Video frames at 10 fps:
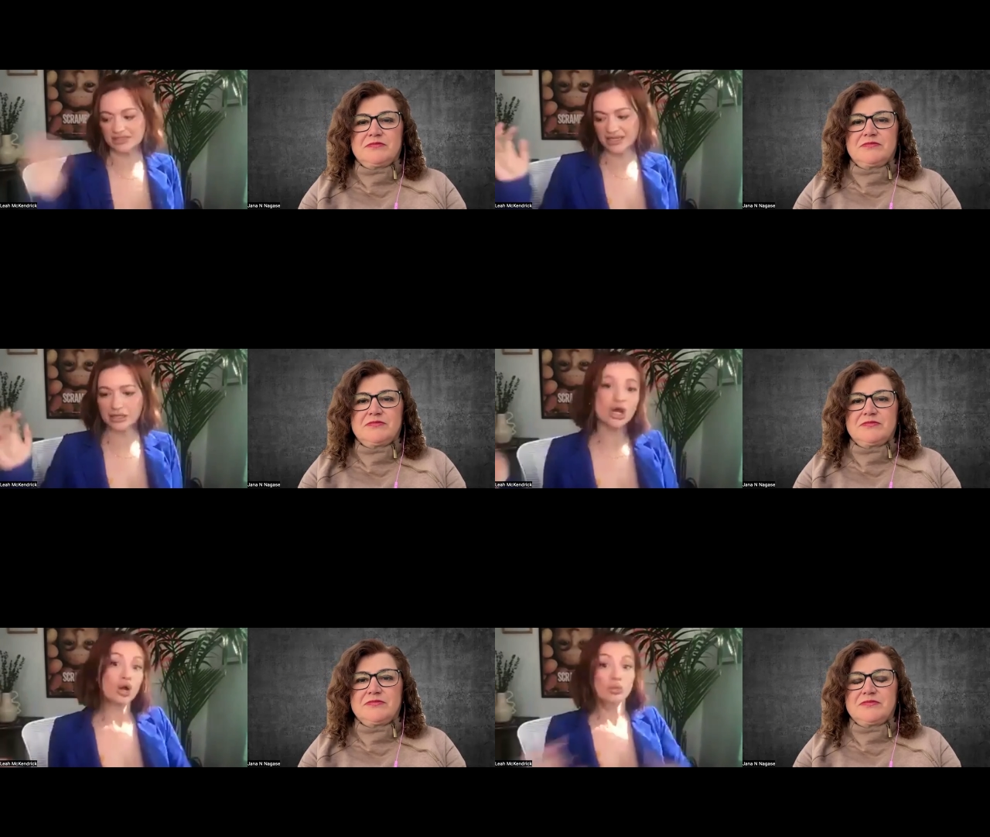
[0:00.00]
Speaker 1: like,
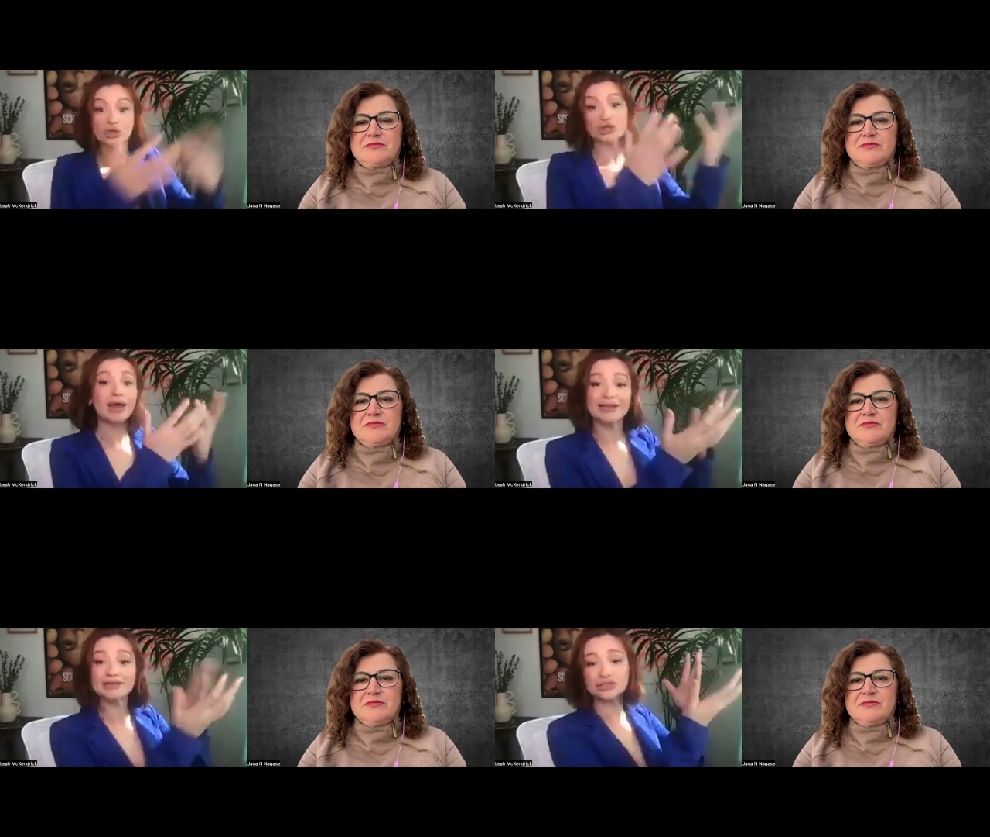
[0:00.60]
well, you
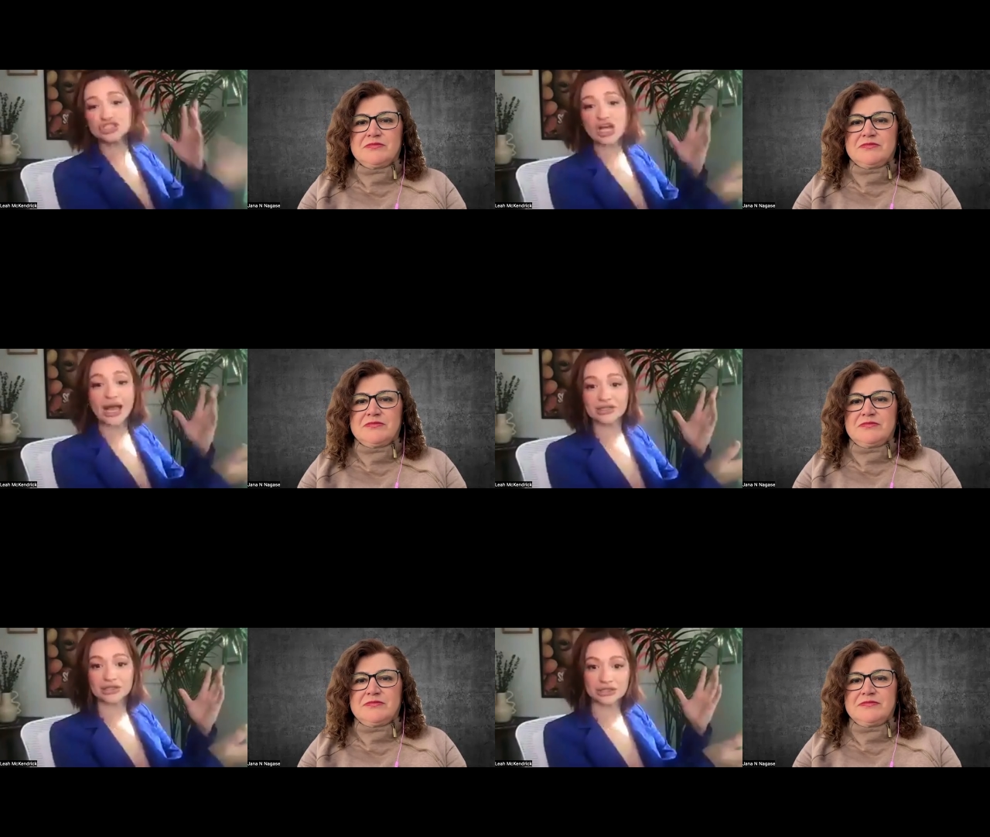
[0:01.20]
have your
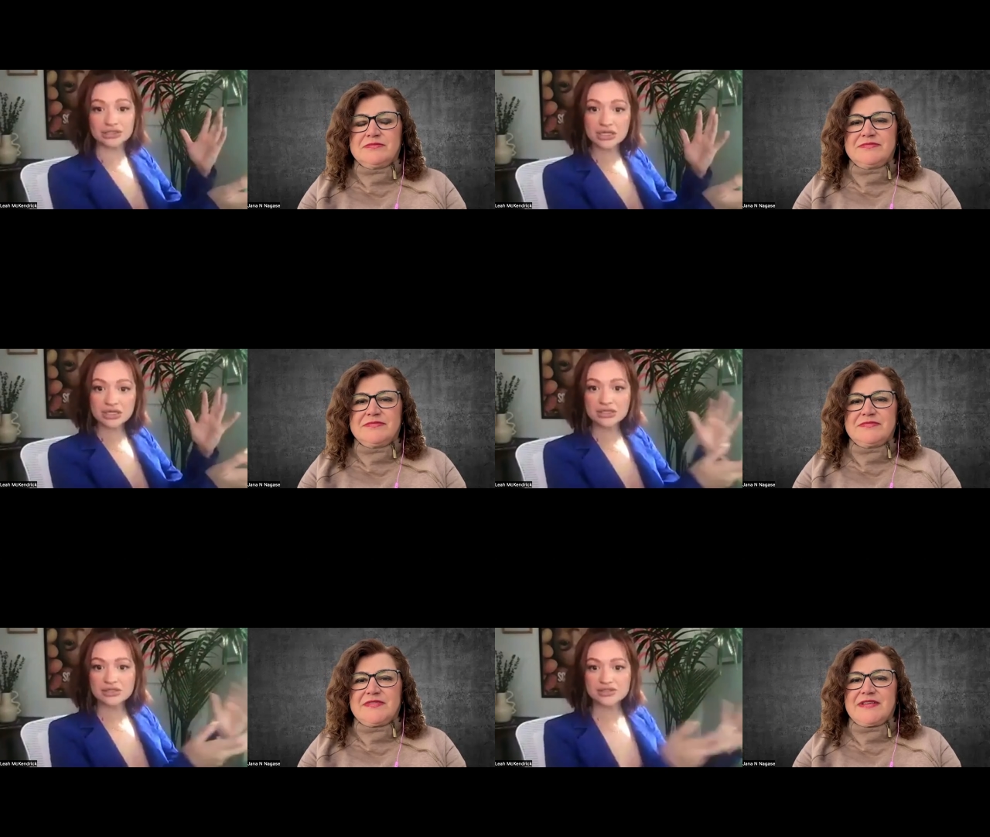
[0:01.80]
child.
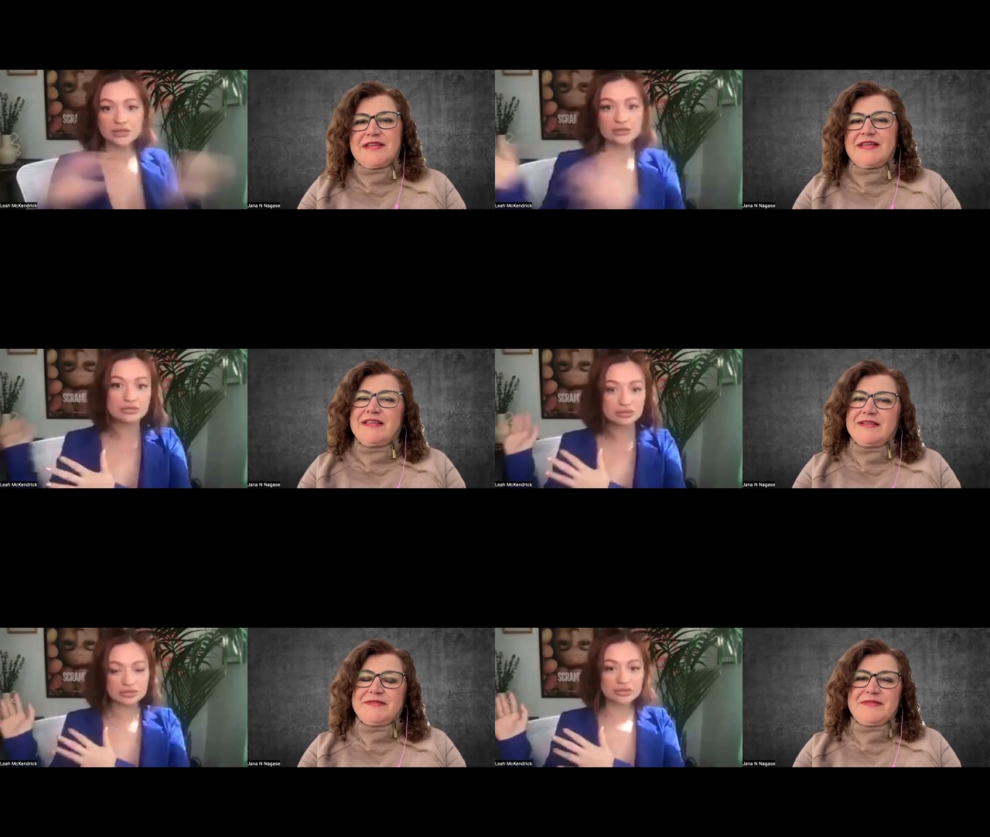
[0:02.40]
So
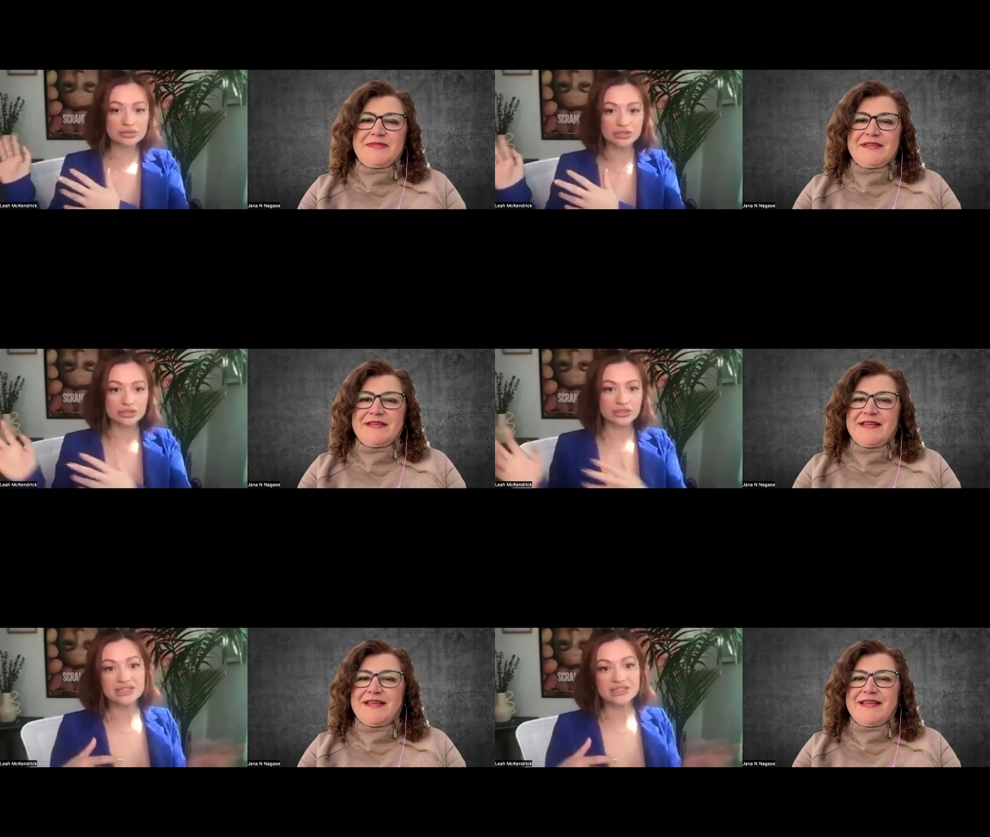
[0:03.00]

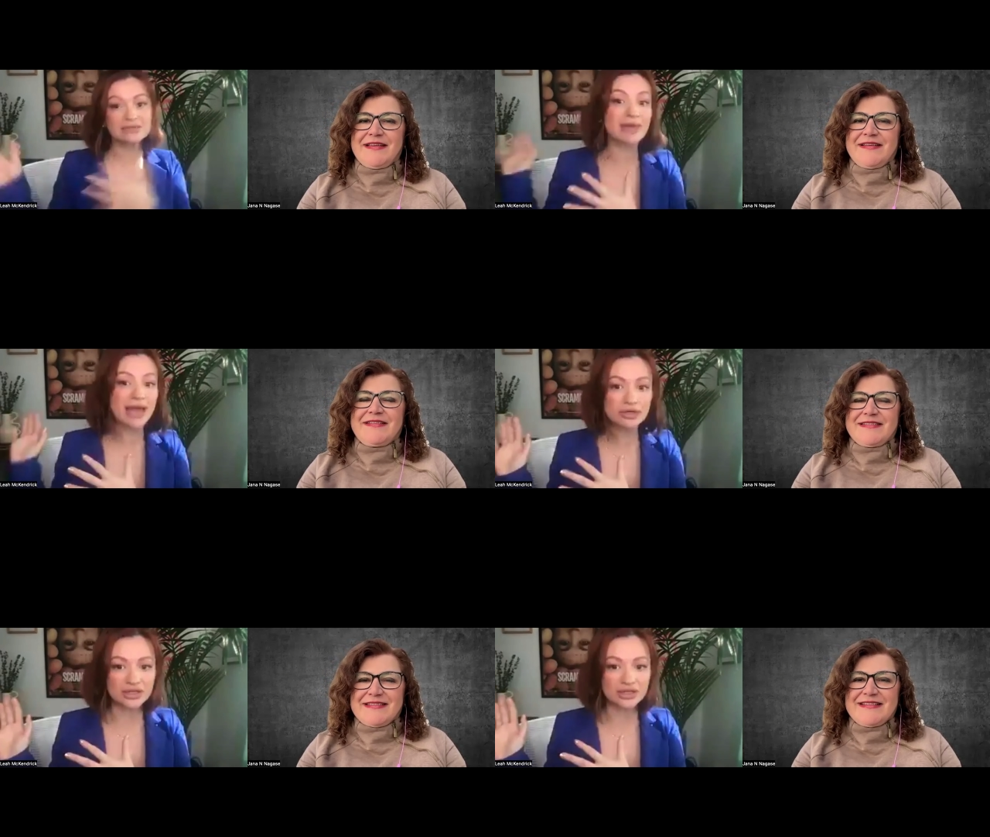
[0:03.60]
it doesn't
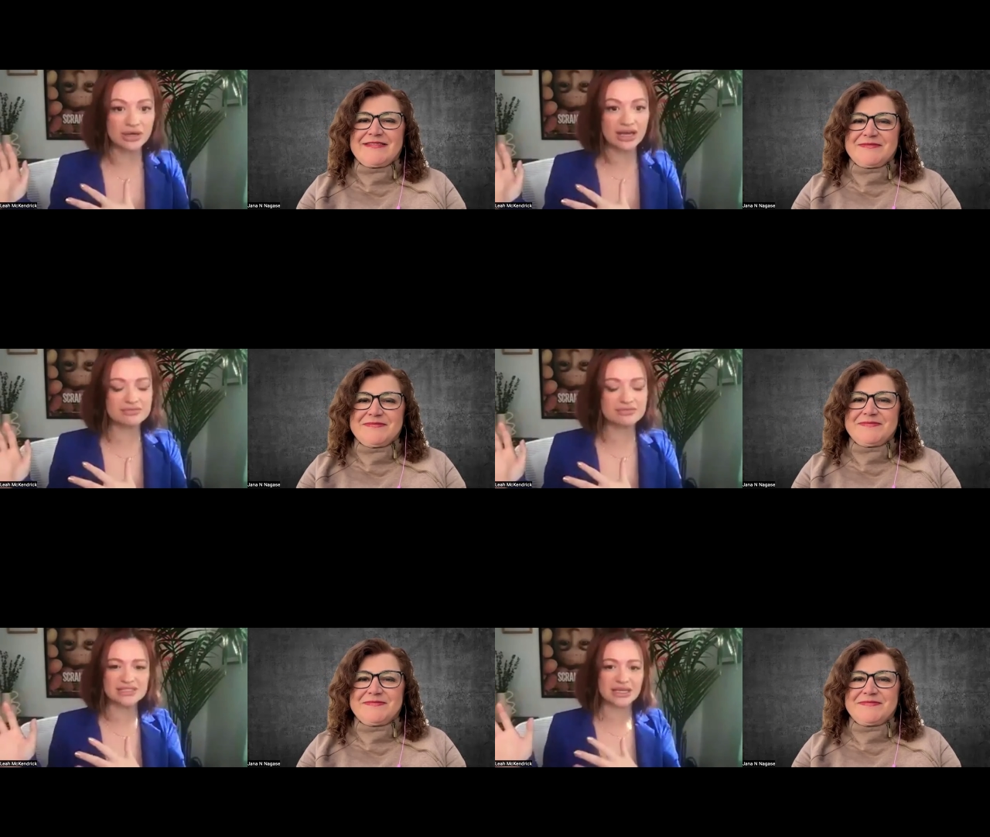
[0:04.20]
matter that you have
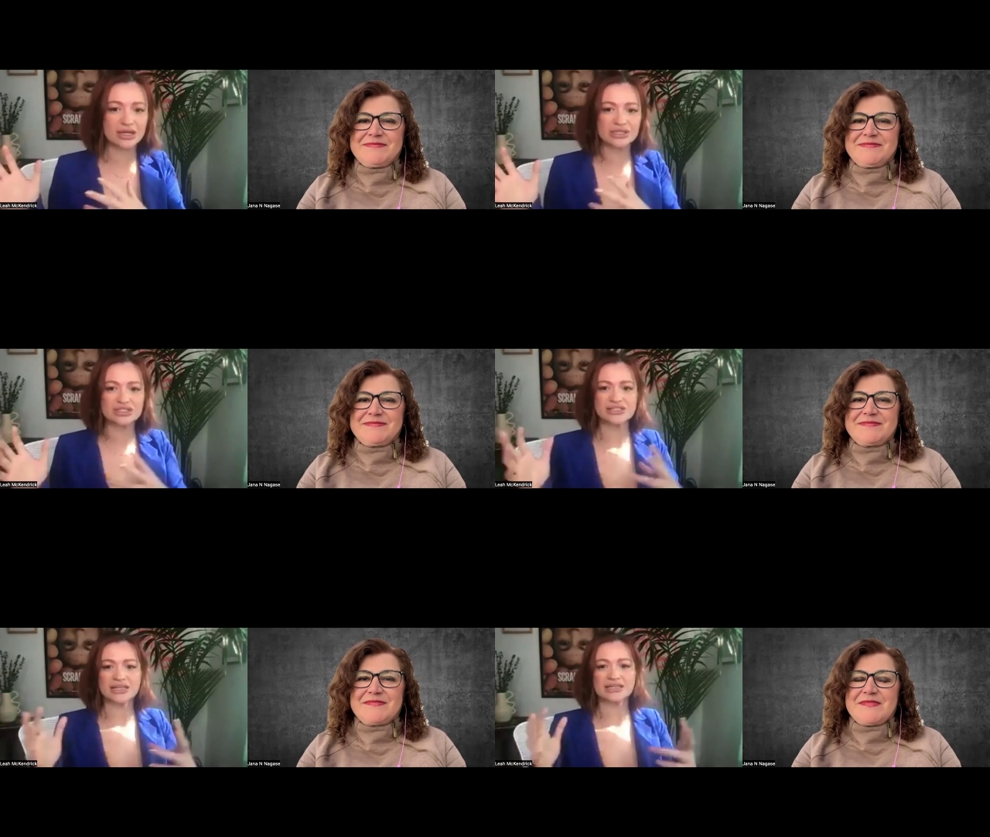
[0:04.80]

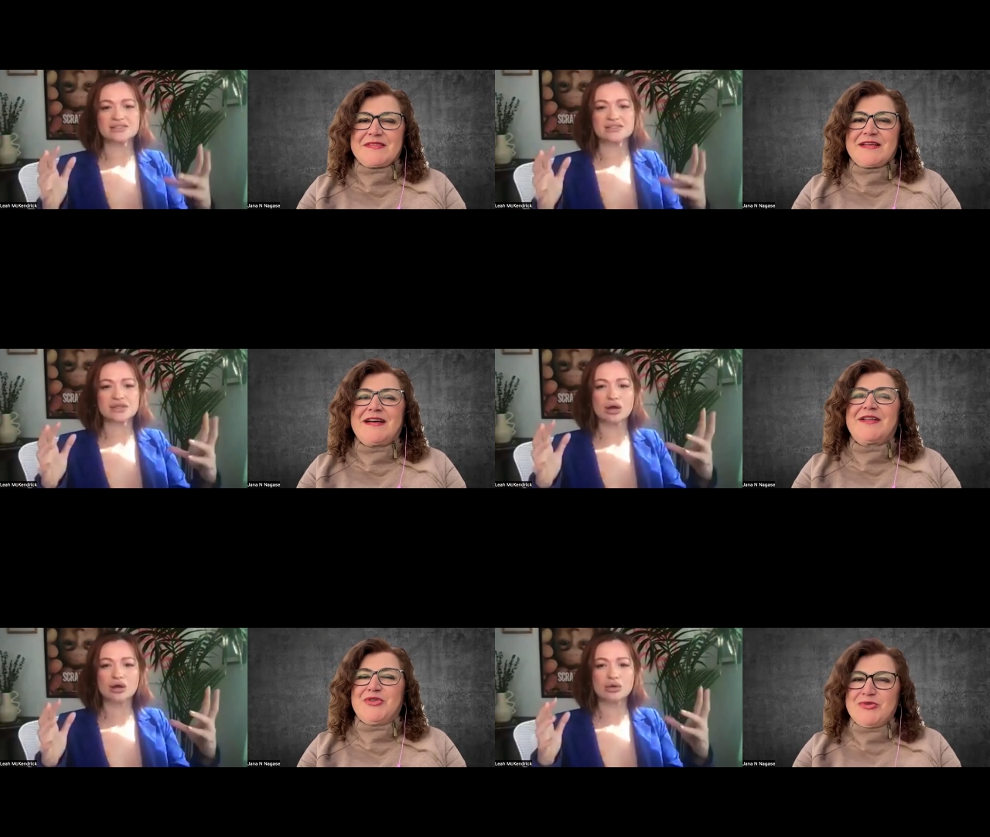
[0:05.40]
miscarriages. And it's
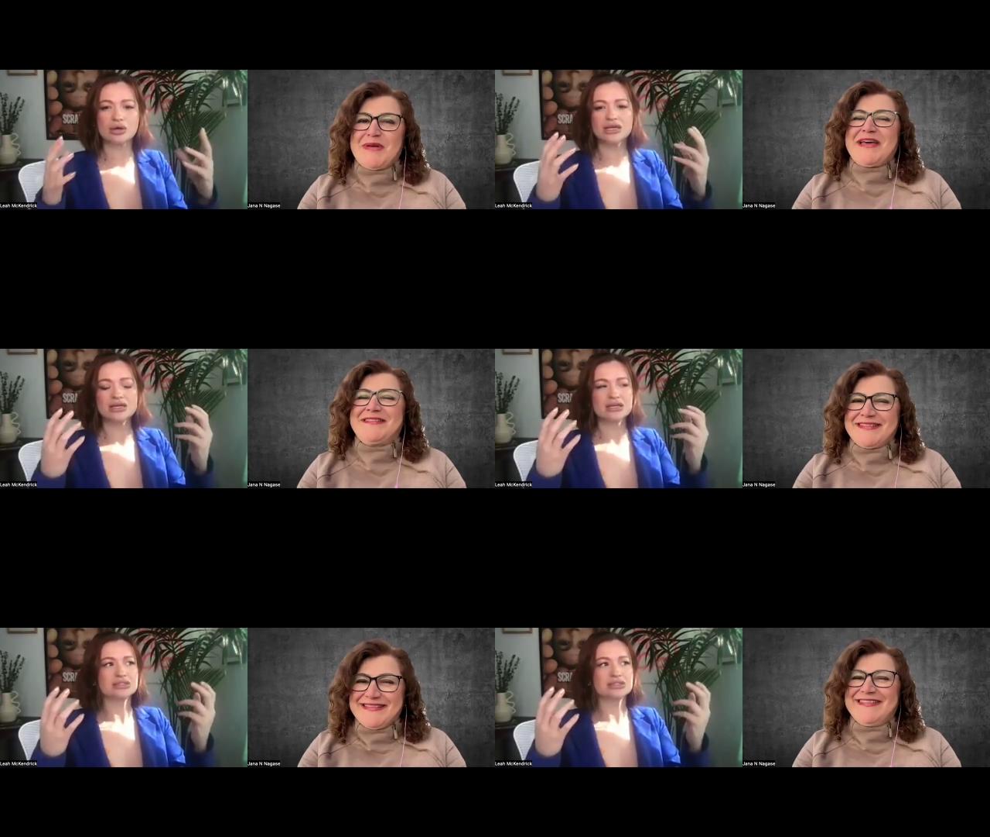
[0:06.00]
so. Uh, do
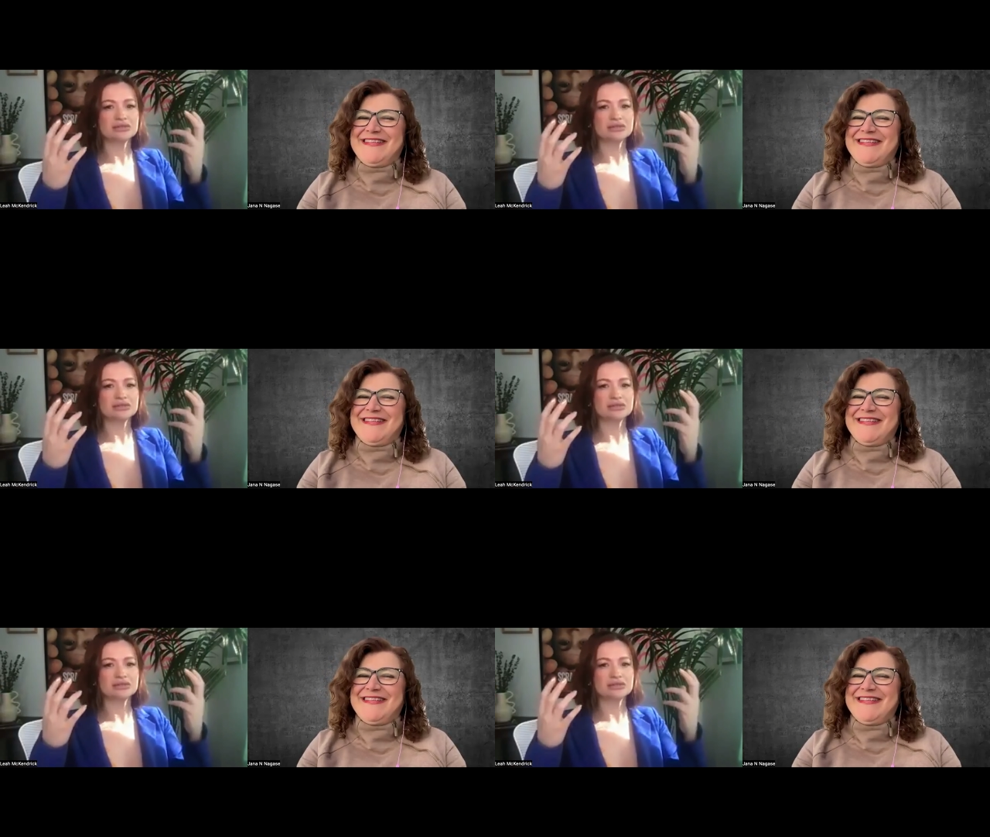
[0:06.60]
matter.